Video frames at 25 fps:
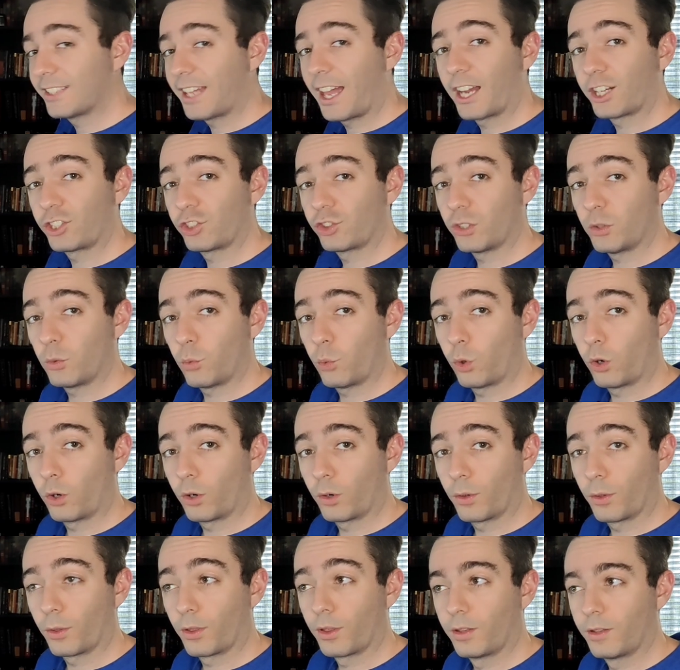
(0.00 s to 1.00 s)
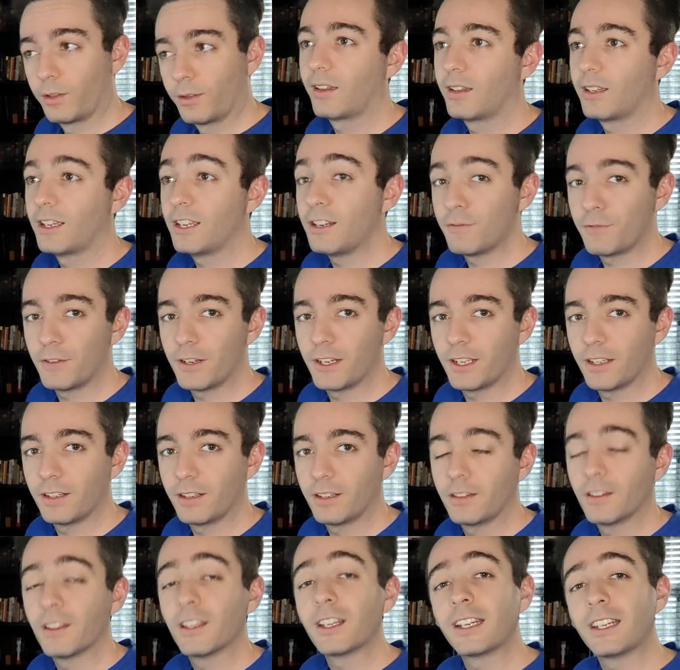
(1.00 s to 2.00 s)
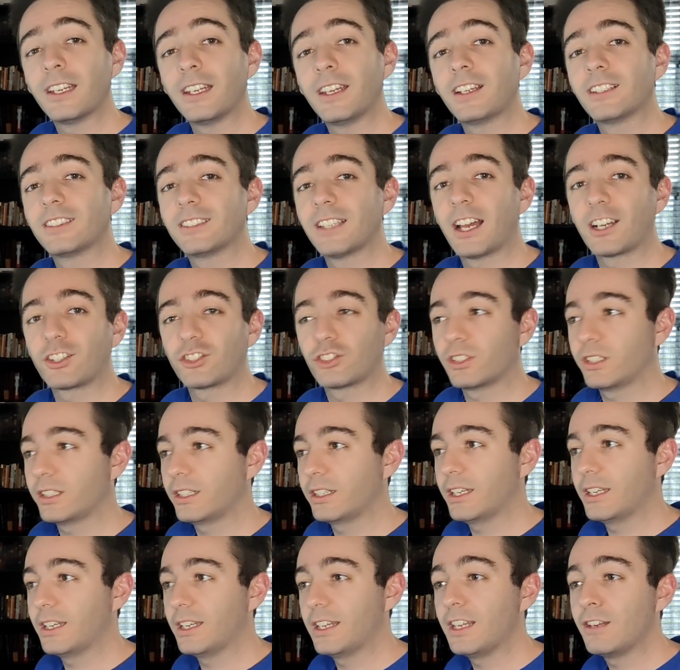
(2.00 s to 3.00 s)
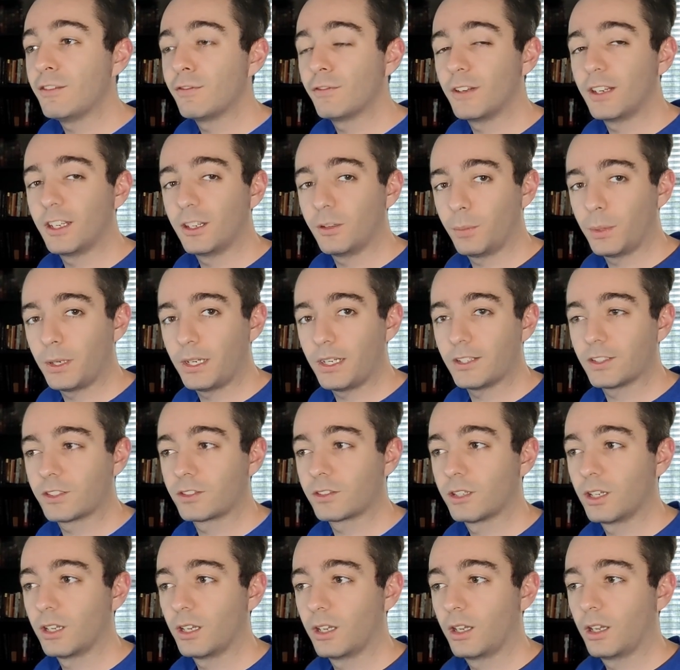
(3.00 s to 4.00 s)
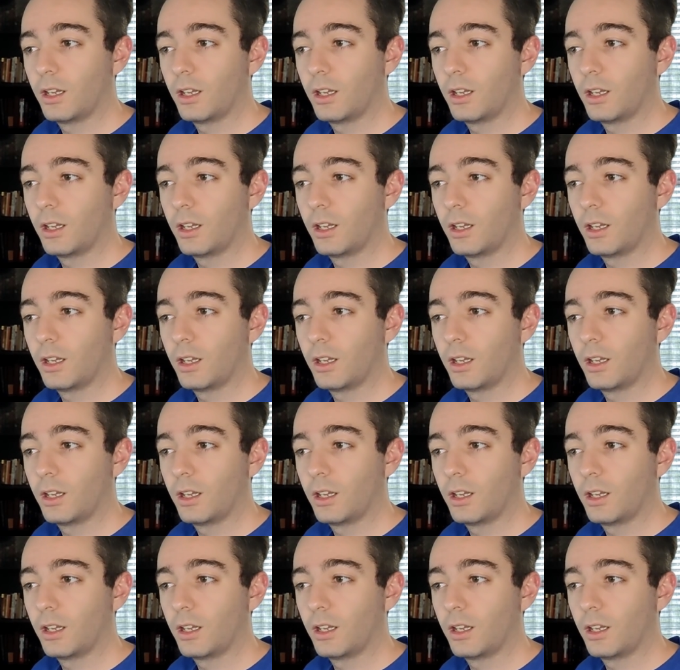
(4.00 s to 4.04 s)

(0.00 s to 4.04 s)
is actually worth infinite. The king is actually an infinite piece.